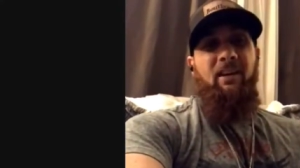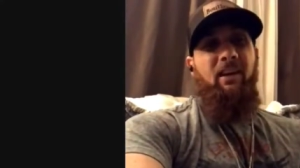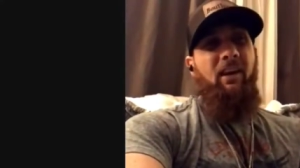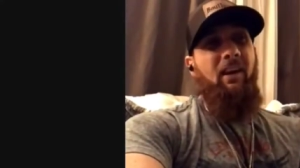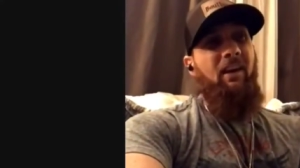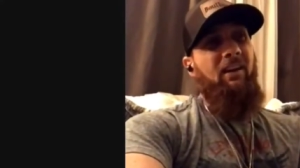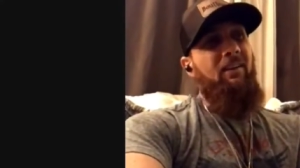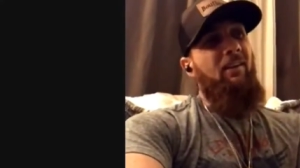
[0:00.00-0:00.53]

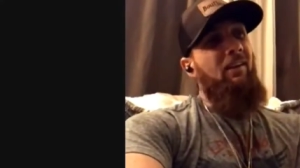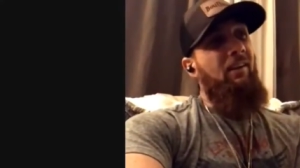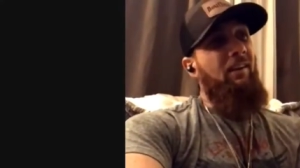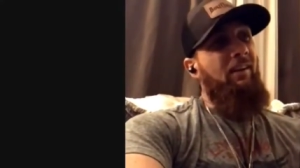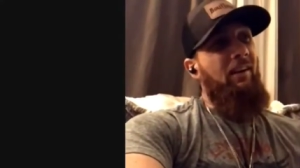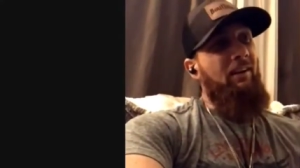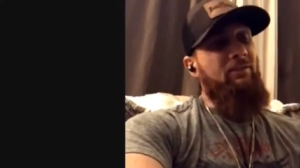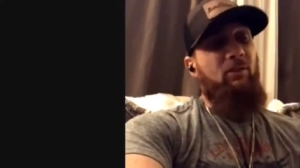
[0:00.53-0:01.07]
And uh,
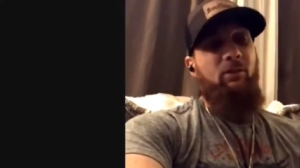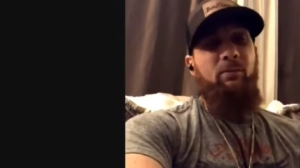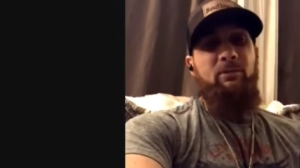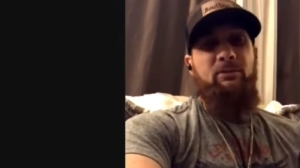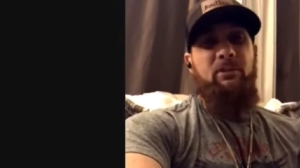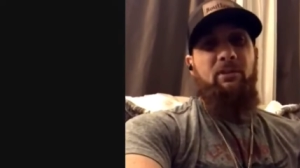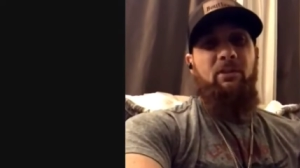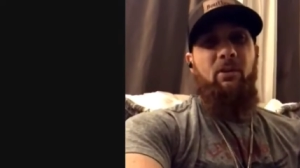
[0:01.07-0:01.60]
I told him, I
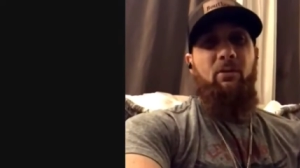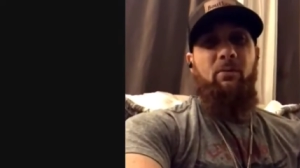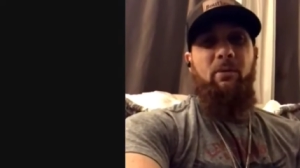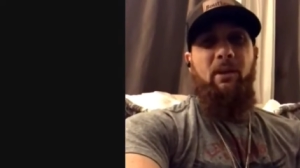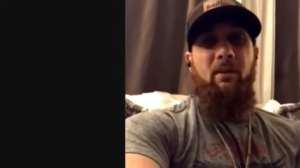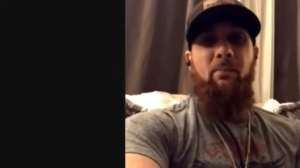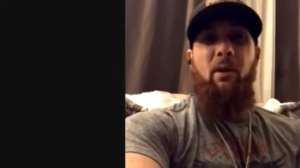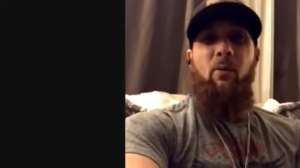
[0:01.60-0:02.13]
said, you know what,
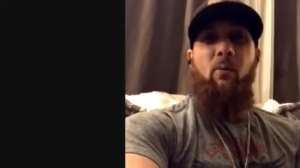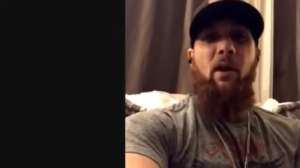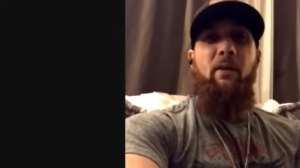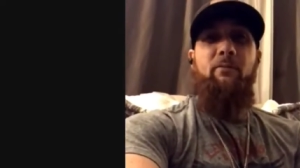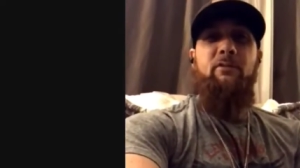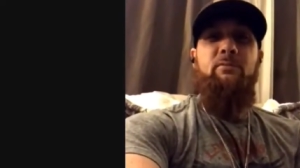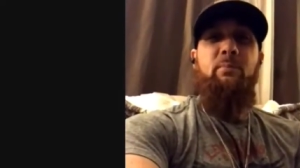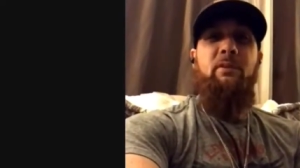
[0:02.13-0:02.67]
man, my wife
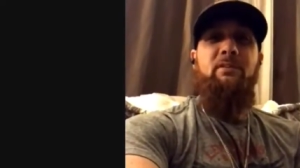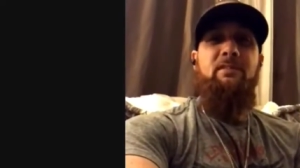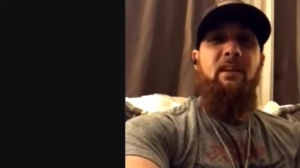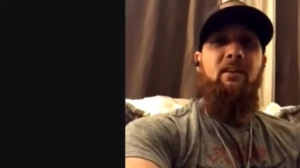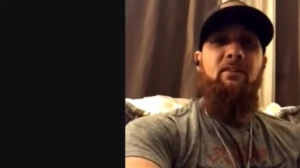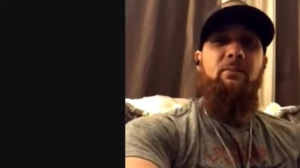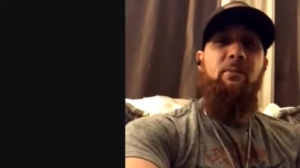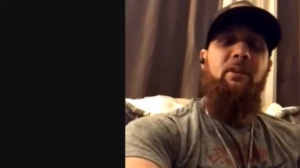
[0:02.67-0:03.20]
has been
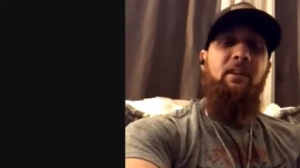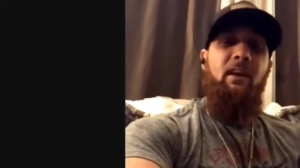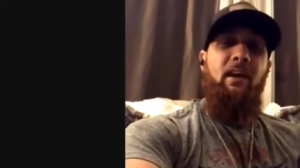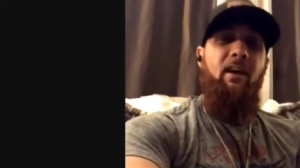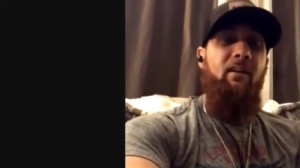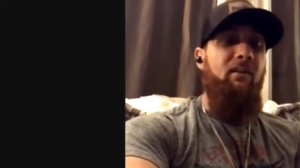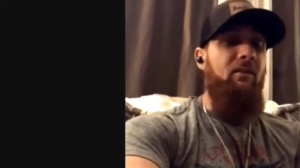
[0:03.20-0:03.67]
telling me that